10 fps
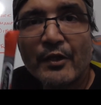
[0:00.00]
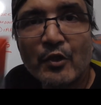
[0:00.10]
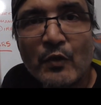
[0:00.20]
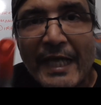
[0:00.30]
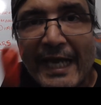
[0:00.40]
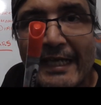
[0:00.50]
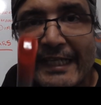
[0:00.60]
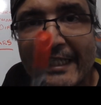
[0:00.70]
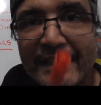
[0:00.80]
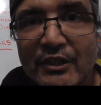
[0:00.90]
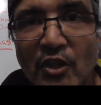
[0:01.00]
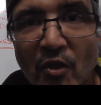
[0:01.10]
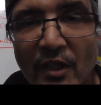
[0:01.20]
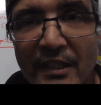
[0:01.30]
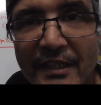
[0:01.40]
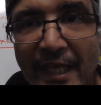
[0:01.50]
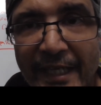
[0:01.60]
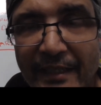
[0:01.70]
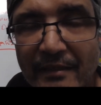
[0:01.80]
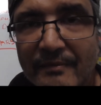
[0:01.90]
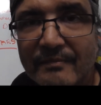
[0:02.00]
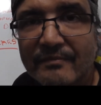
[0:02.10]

You can eat chocolate cake.